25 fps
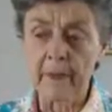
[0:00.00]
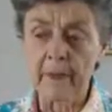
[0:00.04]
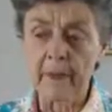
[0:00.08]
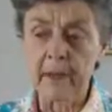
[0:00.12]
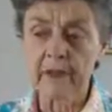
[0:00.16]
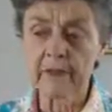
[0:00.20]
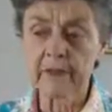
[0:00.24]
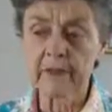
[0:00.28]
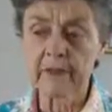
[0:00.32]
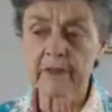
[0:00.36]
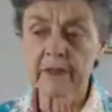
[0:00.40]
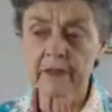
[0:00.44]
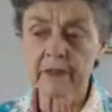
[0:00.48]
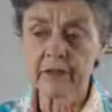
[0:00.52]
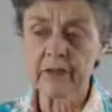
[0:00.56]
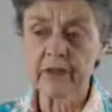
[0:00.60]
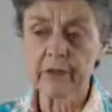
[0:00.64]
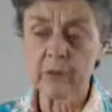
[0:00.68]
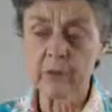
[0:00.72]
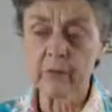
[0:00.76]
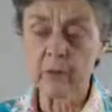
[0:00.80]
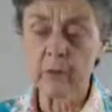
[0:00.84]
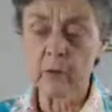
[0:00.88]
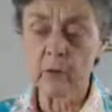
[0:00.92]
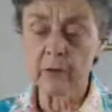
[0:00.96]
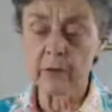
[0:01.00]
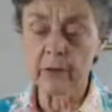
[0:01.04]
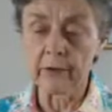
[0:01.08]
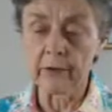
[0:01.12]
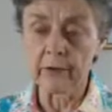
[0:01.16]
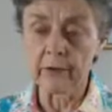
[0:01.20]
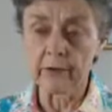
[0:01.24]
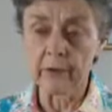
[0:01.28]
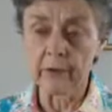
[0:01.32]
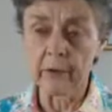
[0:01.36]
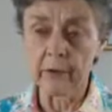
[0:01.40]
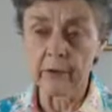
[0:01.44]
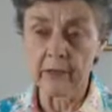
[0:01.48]
Is distilled
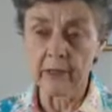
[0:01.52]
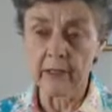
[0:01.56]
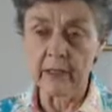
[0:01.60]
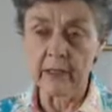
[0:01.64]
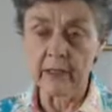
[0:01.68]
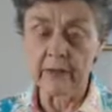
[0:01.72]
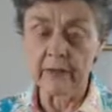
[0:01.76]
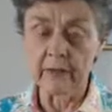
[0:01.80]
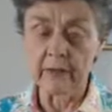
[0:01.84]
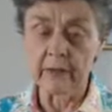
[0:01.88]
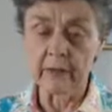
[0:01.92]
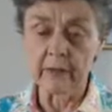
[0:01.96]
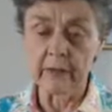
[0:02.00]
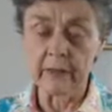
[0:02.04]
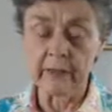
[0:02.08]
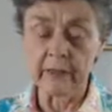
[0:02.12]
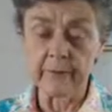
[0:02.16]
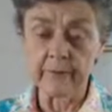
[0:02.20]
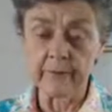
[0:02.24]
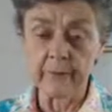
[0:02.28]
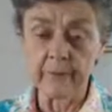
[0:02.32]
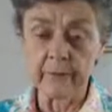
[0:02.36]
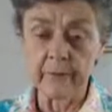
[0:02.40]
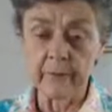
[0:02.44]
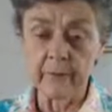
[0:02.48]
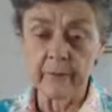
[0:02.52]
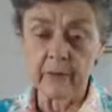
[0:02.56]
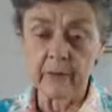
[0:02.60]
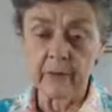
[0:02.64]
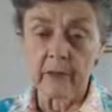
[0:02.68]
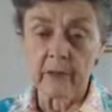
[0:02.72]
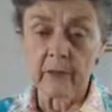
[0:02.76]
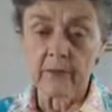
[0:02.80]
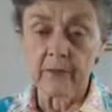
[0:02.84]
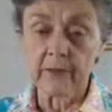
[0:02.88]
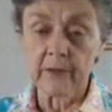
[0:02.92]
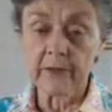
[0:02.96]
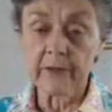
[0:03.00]
water okay to drink?
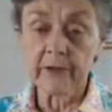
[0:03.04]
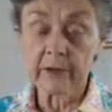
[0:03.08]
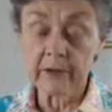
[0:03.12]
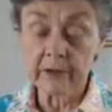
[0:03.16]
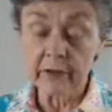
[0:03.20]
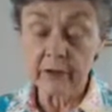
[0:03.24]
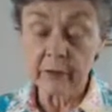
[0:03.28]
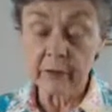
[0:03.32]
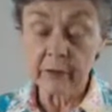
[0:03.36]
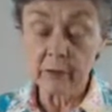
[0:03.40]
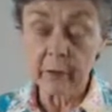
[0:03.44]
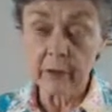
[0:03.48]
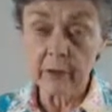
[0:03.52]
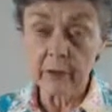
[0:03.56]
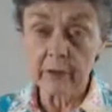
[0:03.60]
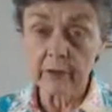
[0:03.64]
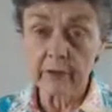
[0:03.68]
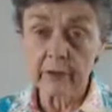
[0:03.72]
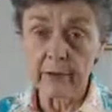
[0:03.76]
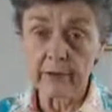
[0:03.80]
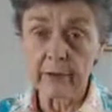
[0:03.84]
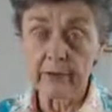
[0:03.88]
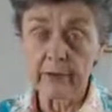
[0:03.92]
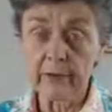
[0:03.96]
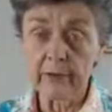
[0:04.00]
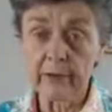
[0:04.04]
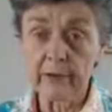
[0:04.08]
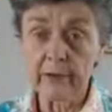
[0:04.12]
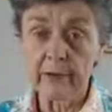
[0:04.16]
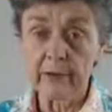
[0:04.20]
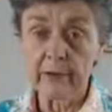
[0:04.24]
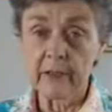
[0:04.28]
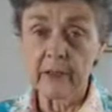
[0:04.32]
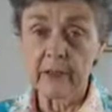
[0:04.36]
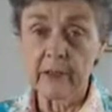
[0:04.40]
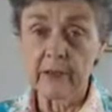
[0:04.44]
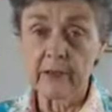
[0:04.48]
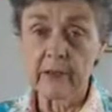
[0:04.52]
distilled water
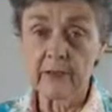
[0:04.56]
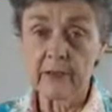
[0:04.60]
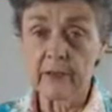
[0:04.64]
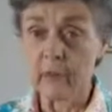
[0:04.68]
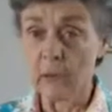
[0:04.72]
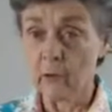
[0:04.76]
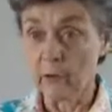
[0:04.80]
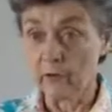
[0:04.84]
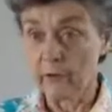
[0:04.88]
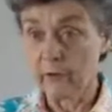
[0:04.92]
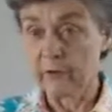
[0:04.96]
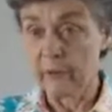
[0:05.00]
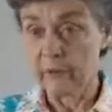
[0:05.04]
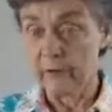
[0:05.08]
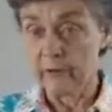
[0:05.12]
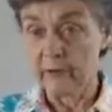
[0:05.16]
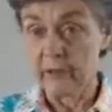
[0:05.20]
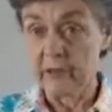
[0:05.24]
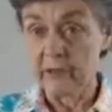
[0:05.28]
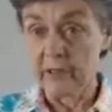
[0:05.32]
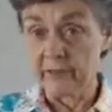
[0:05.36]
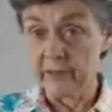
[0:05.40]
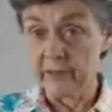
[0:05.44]
is the water they use on